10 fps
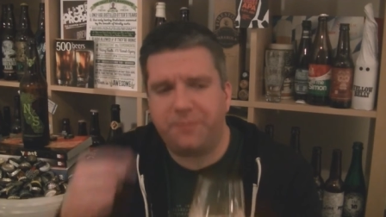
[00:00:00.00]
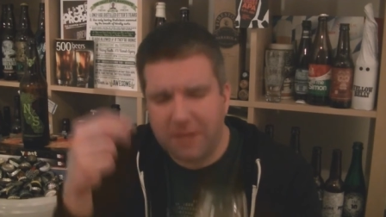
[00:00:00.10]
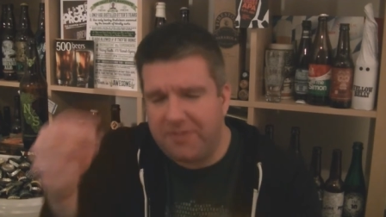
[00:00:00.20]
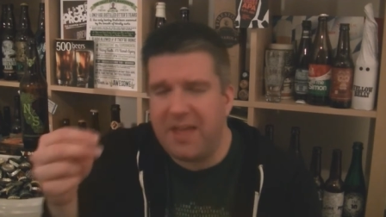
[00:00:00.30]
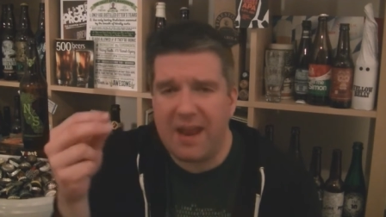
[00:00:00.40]

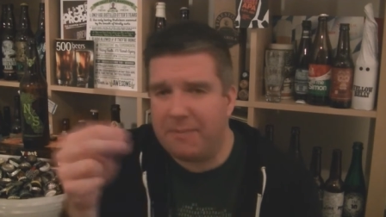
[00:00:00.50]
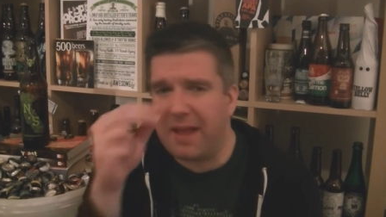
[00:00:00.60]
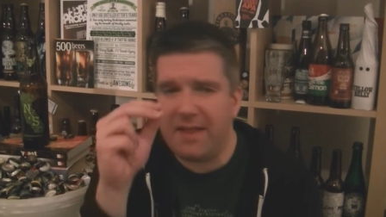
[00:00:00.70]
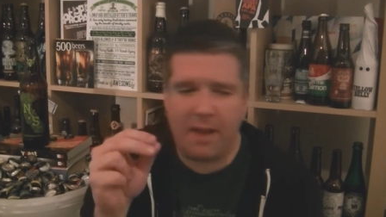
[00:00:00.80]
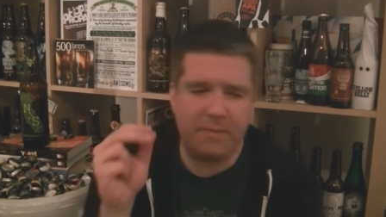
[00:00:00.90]
And then I'm
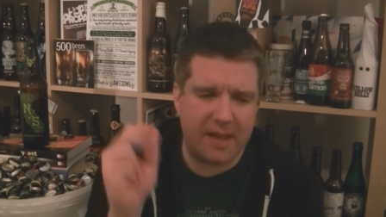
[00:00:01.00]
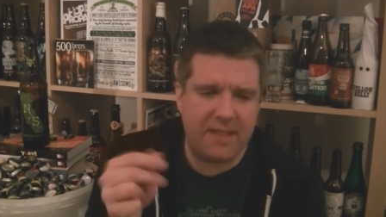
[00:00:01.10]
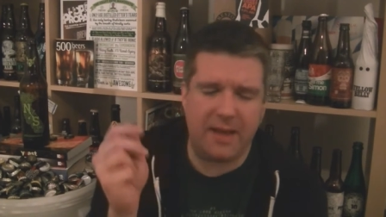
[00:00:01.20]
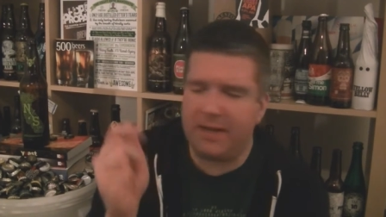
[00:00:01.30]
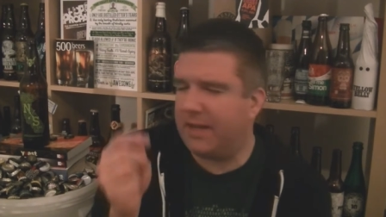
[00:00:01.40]
getting I'm getting
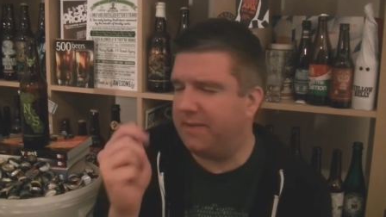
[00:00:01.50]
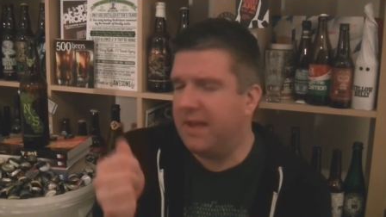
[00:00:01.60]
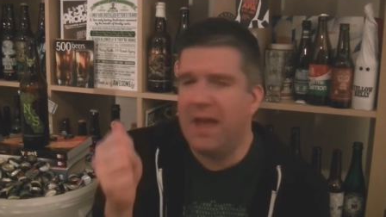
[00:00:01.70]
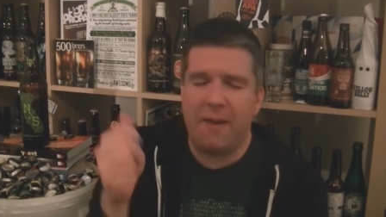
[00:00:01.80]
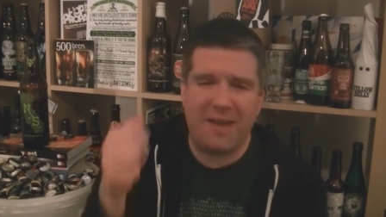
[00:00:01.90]
that kind of I'm
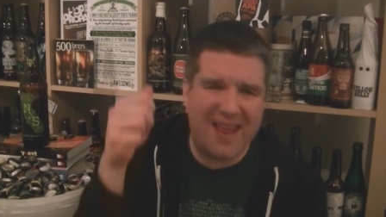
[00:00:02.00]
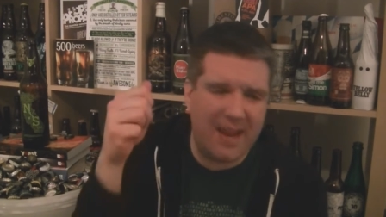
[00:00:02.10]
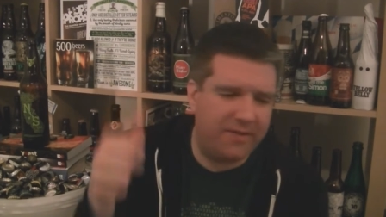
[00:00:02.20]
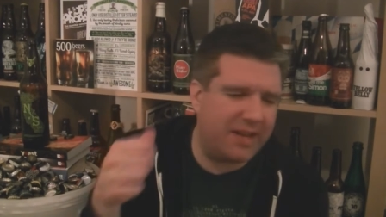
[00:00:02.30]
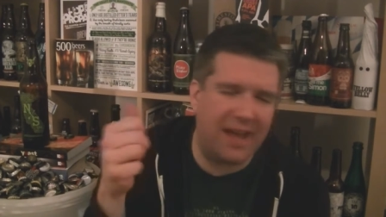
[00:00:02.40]
getting a
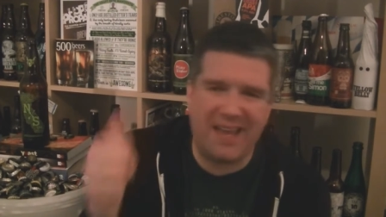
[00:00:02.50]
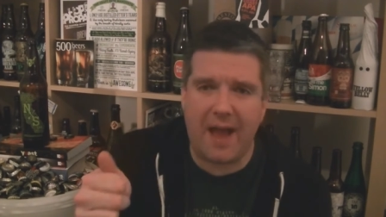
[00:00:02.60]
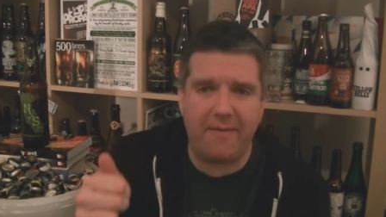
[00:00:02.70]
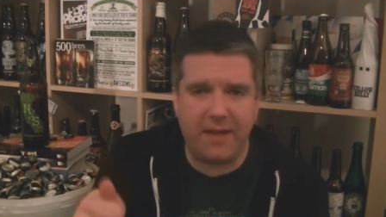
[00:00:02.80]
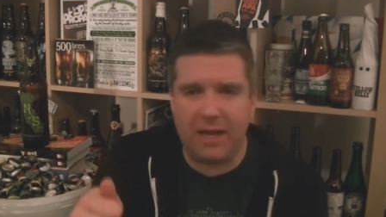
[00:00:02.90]
hint of like
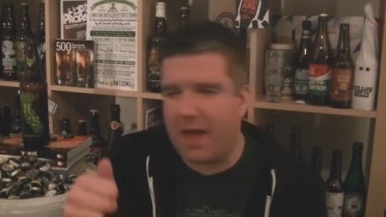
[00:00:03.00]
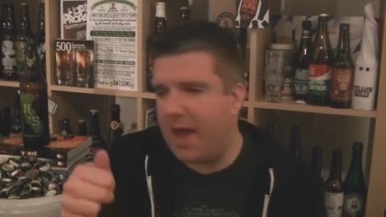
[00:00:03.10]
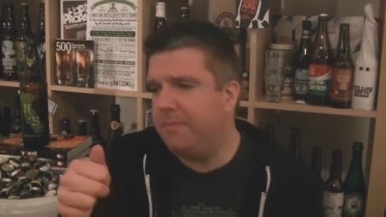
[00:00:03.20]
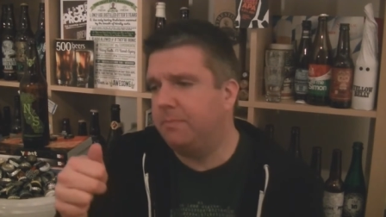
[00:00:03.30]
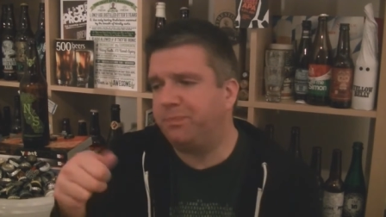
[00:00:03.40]
kaffir
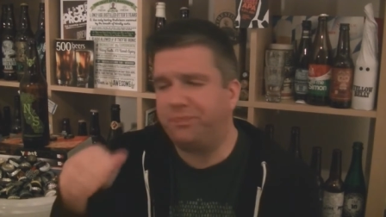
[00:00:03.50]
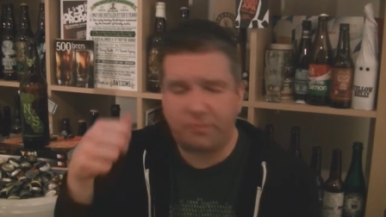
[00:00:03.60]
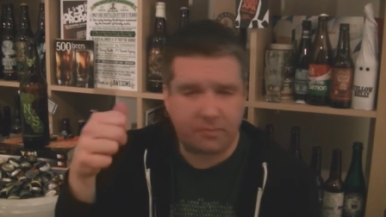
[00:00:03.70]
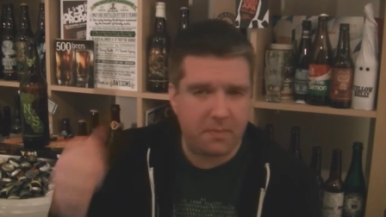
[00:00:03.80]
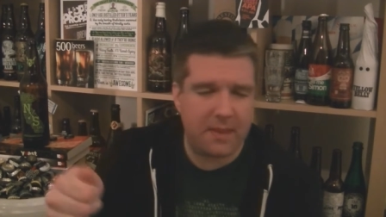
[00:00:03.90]
lime
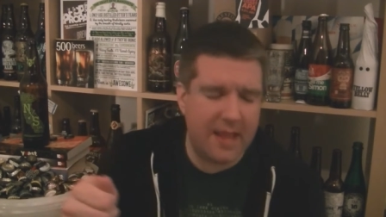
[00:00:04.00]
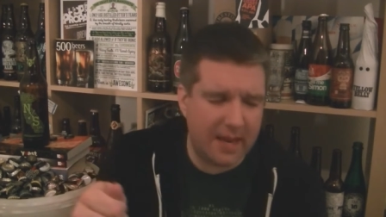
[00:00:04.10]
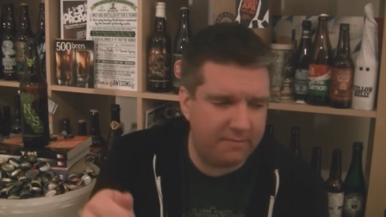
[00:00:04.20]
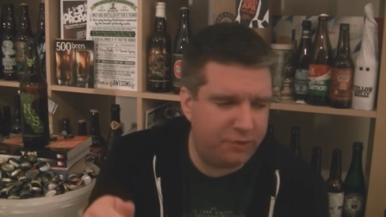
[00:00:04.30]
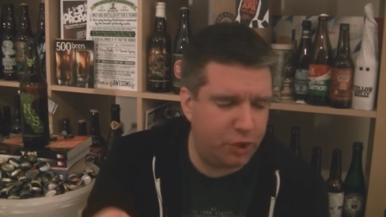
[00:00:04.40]

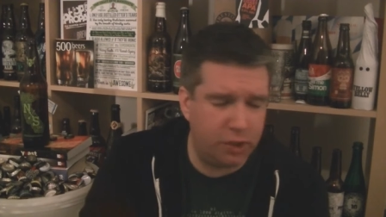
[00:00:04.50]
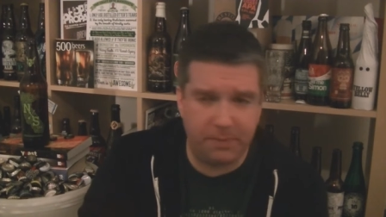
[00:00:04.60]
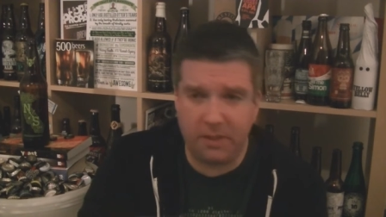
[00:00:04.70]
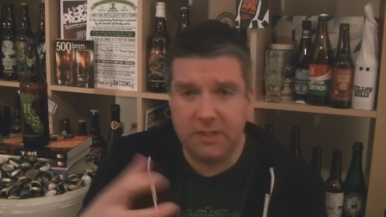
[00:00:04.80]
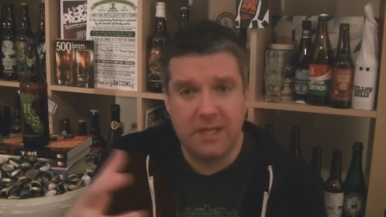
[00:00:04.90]
Hint of
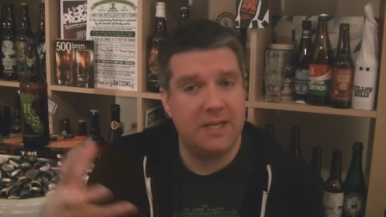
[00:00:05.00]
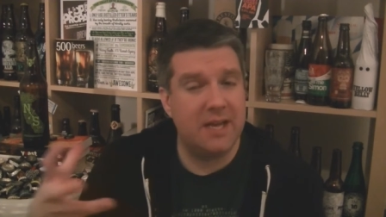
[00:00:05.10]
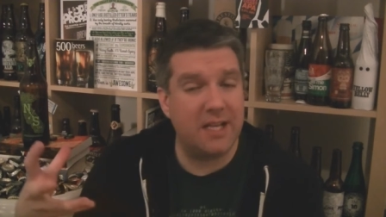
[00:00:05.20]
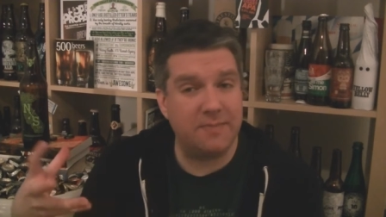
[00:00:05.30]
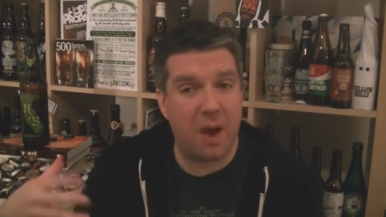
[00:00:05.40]
juniper,
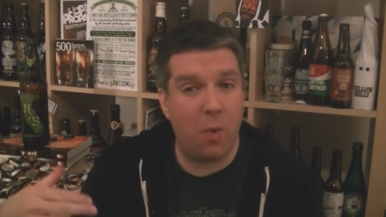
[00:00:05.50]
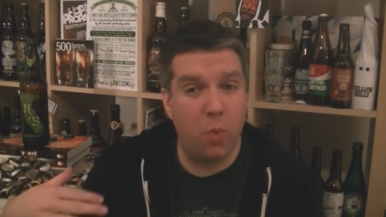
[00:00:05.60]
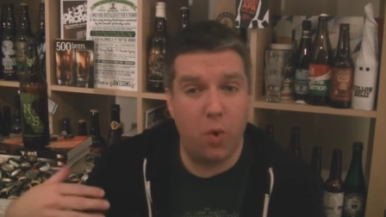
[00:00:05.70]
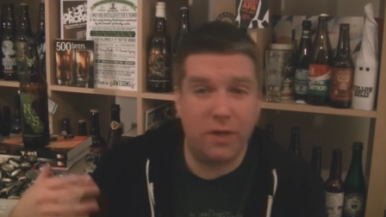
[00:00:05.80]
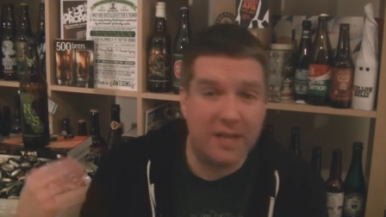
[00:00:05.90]
nice amount of
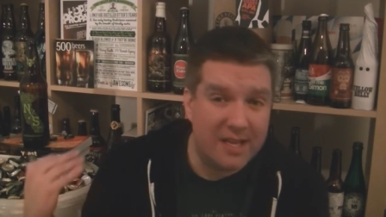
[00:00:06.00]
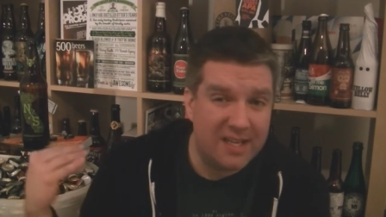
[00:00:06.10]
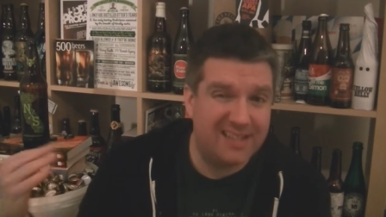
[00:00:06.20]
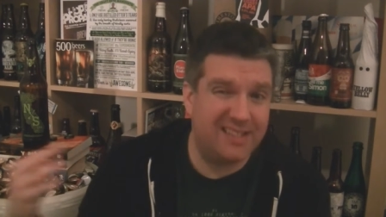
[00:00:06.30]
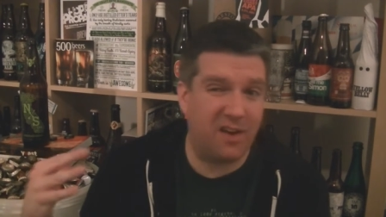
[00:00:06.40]
wood,
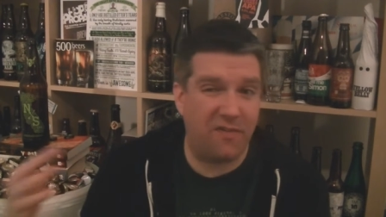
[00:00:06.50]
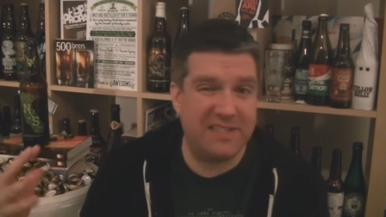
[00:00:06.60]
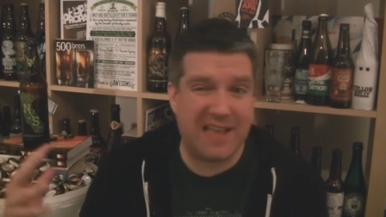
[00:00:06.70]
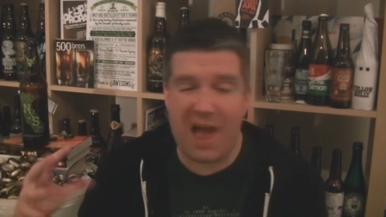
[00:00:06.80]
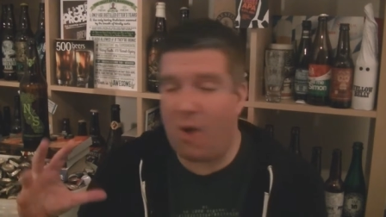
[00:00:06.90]
softens
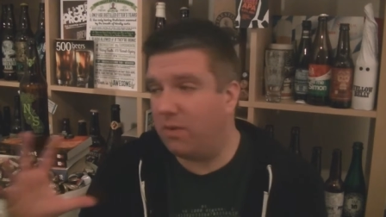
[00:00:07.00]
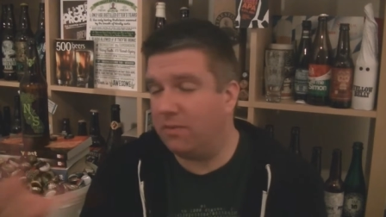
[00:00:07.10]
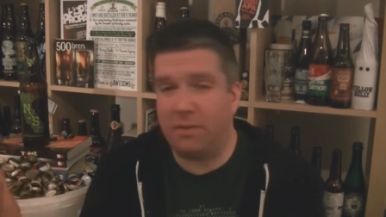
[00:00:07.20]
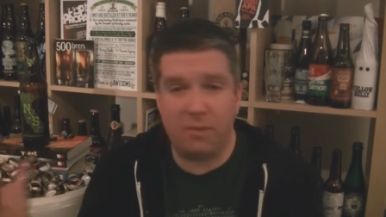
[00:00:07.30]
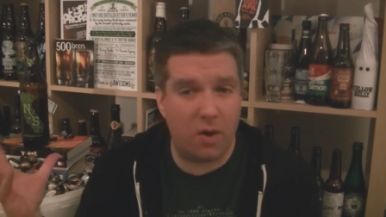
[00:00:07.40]
it out.
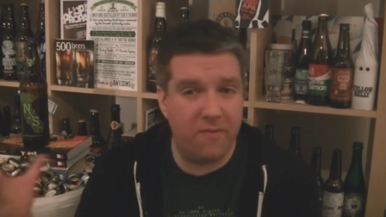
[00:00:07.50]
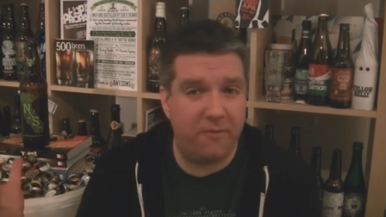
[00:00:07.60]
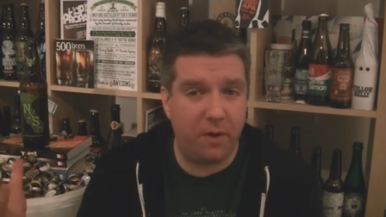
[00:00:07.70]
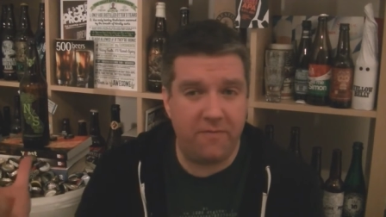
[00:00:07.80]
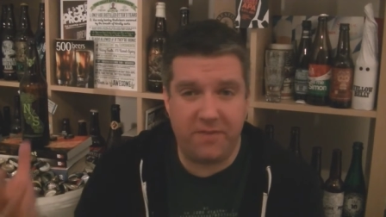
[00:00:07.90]
I'm not going
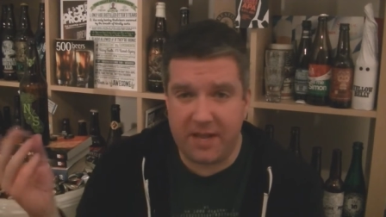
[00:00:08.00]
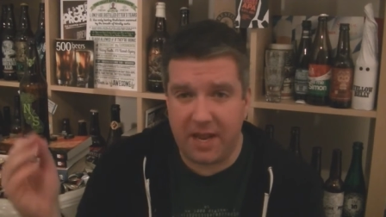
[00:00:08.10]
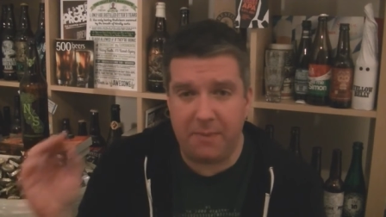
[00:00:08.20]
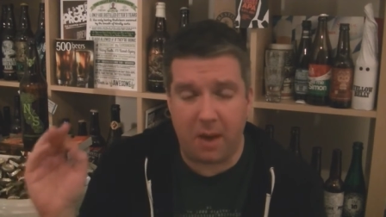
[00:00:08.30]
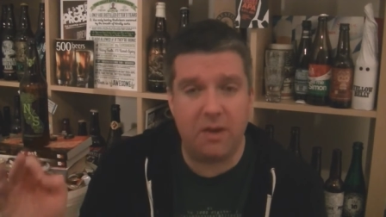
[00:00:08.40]
full on
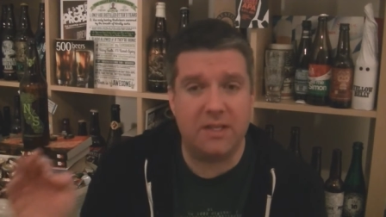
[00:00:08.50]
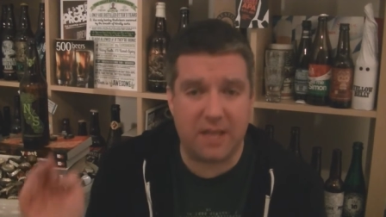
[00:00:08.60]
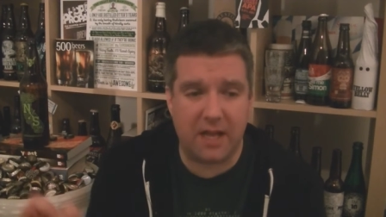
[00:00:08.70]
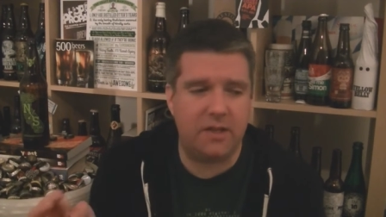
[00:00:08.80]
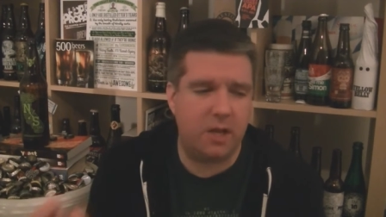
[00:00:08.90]
vanilla, but I'm going to
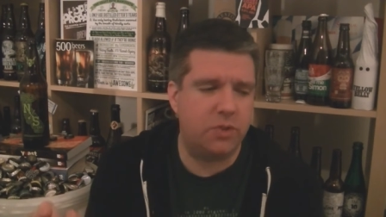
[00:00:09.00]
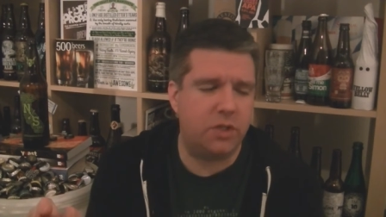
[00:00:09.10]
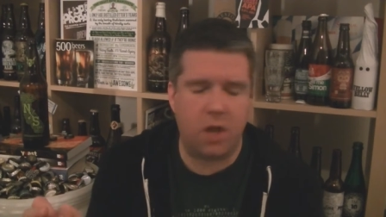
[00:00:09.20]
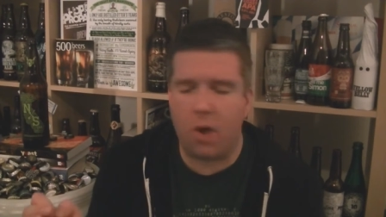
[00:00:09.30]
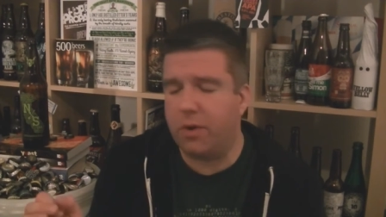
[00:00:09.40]
say
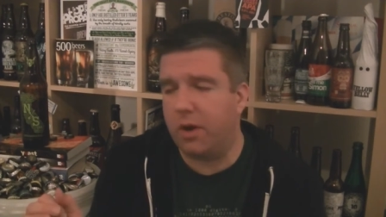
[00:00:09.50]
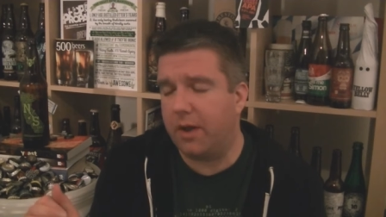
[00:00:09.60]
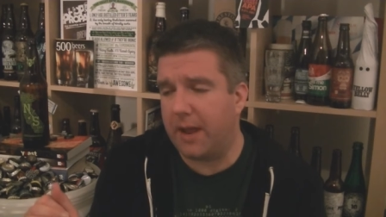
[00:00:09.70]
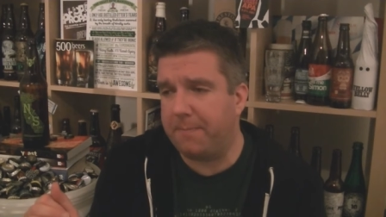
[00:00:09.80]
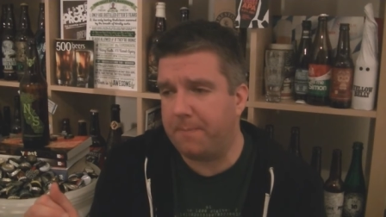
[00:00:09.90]
toasted coconut
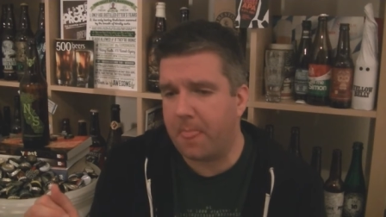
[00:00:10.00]
again.